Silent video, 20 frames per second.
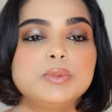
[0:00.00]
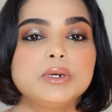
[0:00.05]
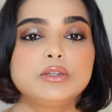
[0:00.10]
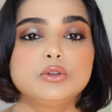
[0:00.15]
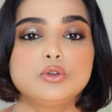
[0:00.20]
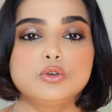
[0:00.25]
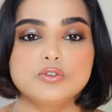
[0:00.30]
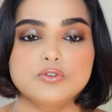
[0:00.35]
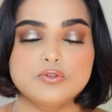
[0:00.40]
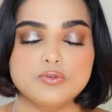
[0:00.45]
but
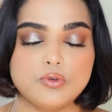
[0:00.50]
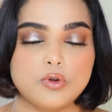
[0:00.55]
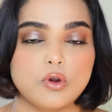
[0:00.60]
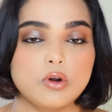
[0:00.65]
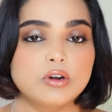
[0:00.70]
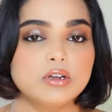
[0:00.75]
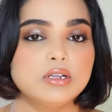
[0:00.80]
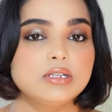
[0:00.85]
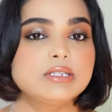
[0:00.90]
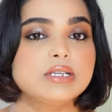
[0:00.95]
those
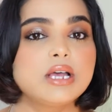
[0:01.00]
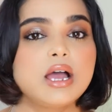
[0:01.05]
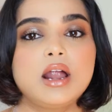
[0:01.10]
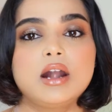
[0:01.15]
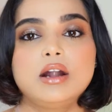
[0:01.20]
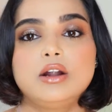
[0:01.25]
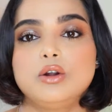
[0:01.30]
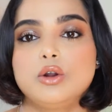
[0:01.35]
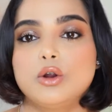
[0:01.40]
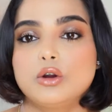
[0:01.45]
florals
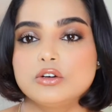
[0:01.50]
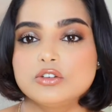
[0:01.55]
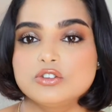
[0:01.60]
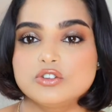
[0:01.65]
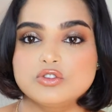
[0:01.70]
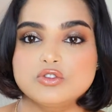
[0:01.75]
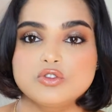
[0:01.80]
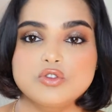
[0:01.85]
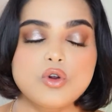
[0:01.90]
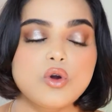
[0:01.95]
are not
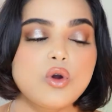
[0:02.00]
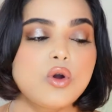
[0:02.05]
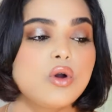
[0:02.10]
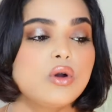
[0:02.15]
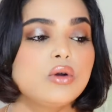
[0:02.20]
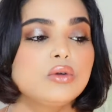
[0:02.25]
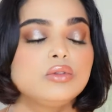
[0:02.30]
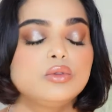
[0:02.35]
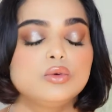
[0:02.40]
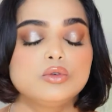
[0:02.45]

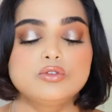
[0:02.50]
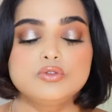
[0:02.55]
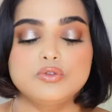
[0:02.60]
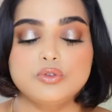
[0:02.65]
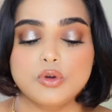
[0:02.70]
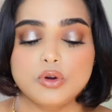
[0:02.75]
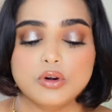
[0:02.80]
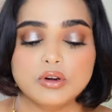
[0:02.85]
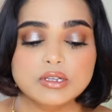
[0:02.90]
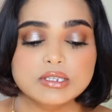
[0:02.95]
strong, those
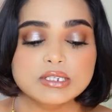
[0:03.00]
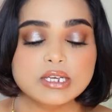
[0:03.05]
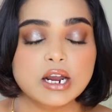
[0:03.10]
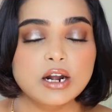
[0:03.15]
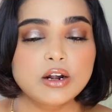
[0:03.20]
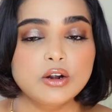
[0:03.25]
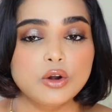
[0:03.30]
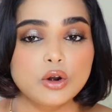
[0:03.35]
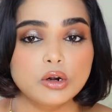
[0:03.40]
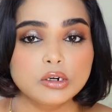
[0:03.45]
florals
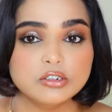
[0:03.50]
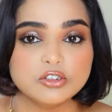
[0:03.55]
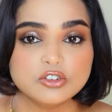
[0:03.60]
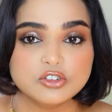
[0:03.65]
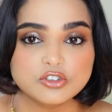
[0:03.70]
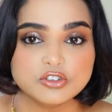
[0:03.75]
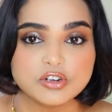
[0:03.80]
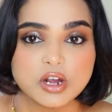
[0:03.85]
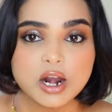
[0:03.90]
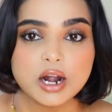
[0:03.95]
are not
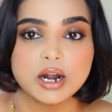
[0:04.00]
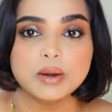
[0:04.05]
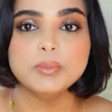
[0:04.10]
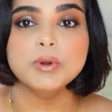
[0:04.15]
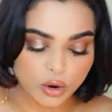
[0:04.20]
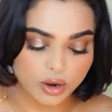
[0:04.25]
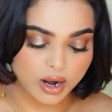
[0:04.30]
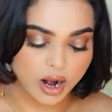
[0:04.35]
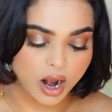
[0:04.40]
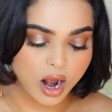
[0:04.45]
sharp
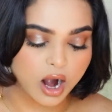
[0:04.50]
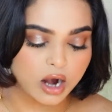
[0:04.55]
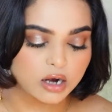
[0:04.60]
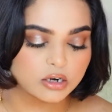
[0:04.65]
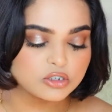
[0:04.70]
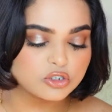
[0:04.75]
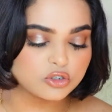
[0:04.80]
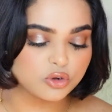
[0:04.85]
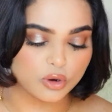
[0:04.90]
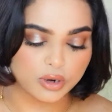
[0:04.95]
or
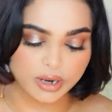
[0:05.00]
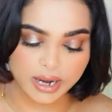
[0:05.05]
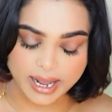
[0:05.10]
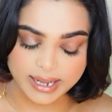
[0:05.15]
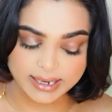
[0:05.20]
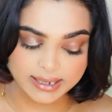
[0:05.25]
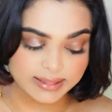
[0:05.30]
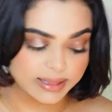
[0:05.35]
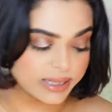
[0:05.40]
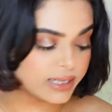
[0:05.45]
harsh or
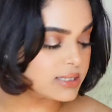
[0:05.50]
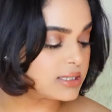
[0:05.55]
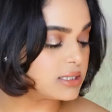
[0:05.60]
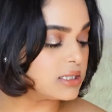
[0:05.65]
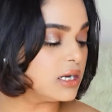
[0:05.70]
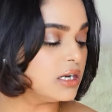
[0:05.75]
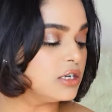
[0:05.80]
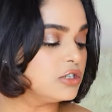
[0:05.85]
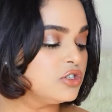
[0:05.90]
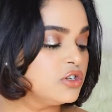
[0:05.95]
anything
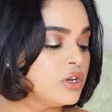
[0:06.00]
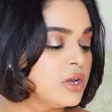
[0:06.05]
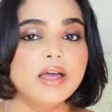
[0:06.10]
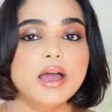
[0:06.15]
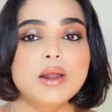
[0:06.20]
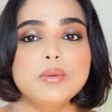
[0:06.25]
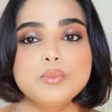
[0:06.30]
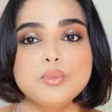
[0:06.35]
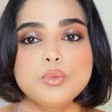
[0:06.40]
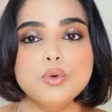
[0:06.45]
such. They
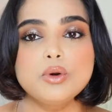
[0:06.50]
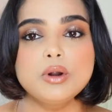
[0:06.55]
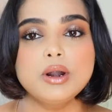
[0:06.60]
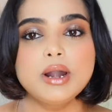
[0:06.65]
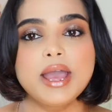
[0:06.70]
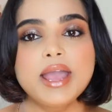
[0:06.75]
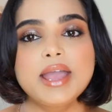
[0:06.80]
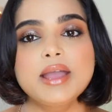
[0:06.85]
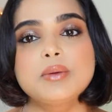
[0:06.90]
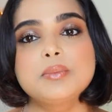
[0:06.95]
are more
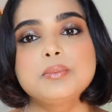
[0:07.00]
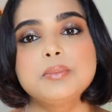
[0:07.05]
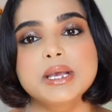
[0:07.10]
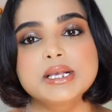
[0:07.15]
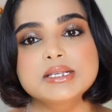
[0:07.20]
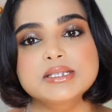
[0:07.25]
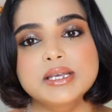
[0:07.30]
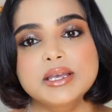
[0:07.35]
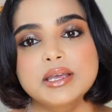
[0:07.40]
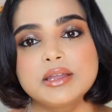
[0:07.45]
like
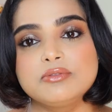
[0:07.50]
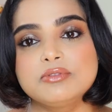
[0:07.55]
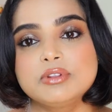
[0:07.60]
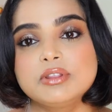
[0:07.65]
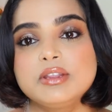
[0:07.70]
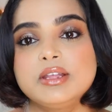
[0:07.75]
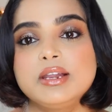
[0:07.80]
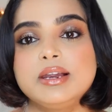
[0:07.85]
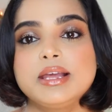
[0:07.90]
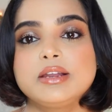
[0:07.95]
mixing in
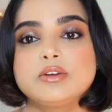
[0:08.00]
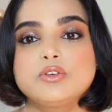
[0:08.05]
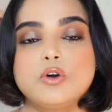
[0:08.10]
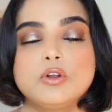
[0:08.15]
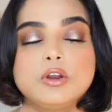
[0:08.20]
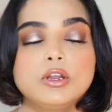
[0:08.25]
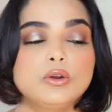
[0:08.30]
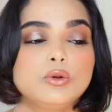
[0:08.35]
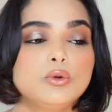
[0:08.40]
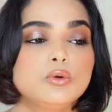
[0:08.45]
with the
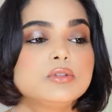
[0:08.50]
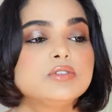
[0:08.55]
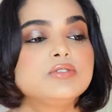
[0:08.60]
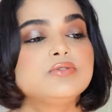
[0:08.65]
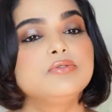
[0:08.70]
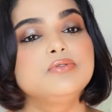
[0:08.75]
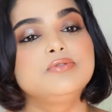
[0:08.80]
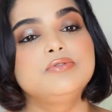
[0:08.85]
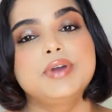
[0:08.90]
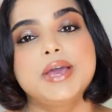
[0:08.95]
lactonic notes
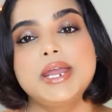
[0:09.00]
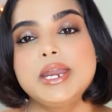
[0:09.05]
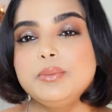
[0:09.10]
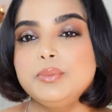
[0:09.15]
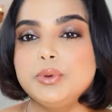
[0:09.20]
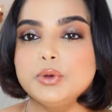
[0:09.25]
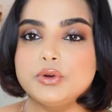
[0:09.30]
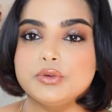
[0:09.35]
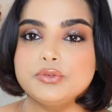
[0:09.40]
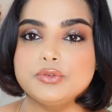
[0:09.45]
very
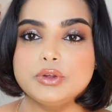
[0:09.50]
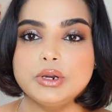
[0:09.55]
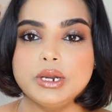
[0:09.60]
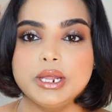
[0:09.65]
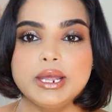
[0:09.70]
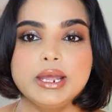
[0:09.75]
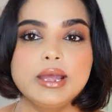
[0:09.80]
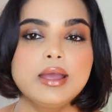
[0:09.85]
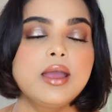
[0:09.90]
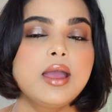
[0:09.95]

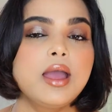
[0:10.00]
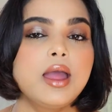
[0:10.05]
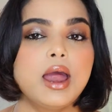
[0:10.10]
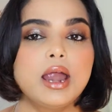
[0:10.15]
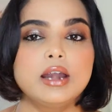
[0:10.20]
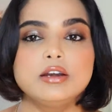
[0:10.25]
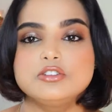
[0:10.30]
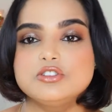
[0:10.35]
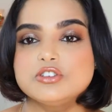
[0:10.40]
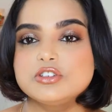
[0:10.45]
beautifully
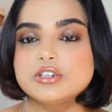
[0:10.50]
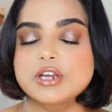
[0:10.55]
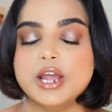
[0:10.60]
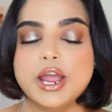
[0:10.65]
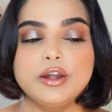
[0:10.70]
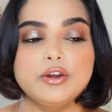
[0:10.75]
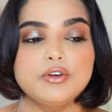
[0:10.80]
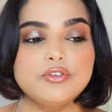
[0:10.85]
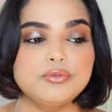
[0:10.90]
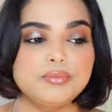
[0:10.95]
and just
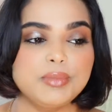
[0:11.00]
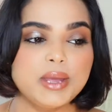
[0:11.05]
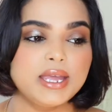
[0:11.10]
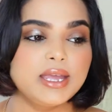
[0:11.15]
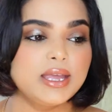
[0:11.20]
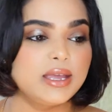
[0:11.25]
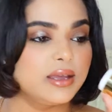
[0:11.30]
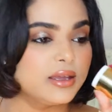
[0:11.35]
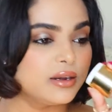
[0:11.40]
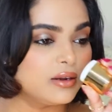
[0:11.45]
kind of
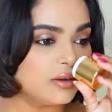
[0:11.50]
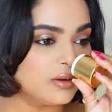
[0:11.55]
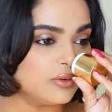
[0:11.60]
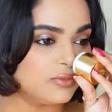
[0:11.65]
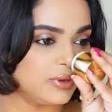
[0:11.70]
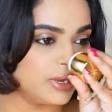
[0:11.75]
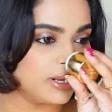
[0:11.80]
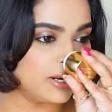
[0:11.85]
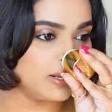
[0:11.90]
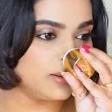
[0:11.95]
making it a
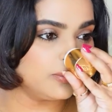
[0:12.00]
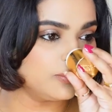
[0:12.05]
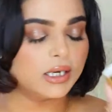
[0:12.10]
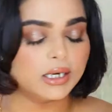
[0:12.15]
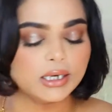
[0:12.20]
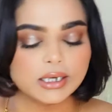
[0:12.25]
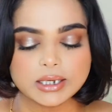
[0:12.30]
very